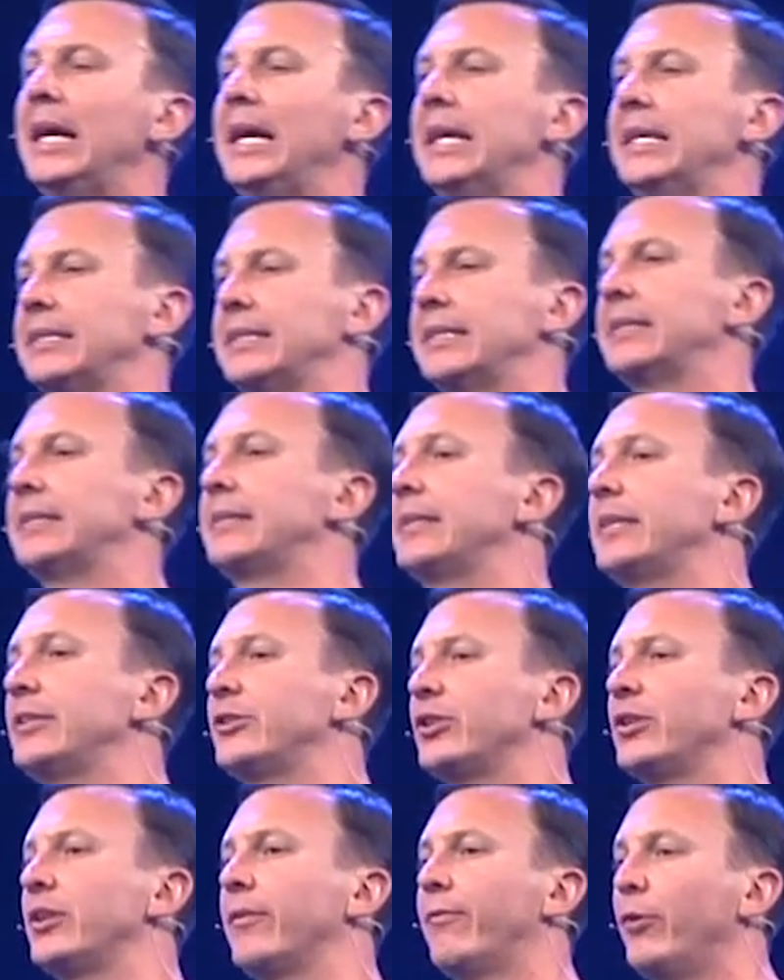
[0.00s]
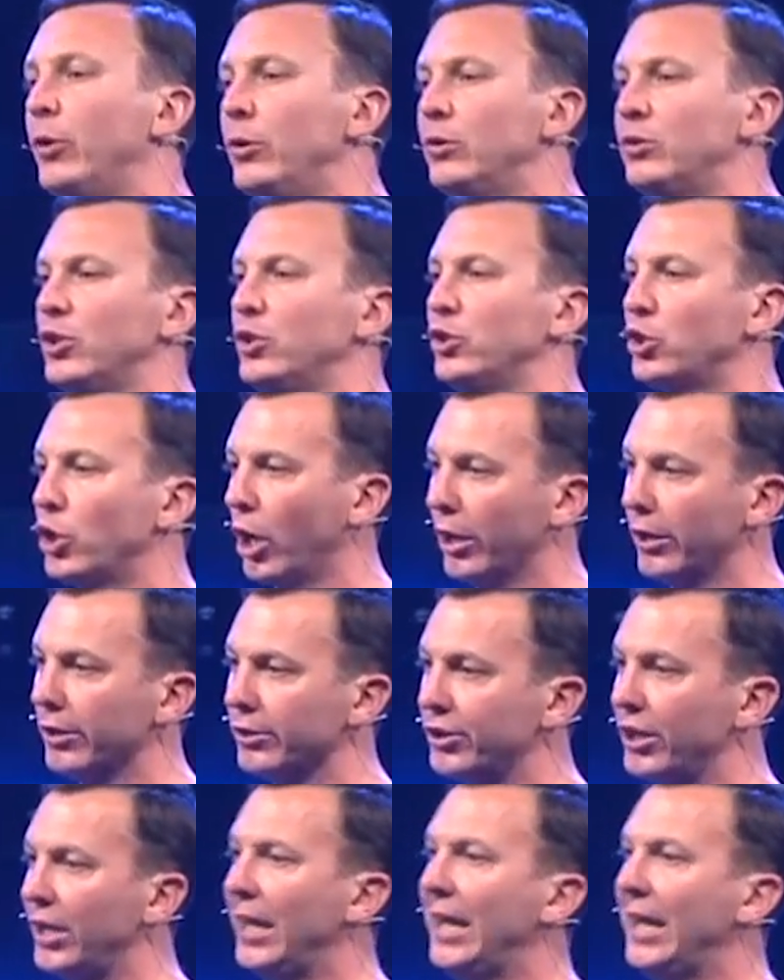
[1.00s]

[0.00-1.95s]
is the decision of who's in charge.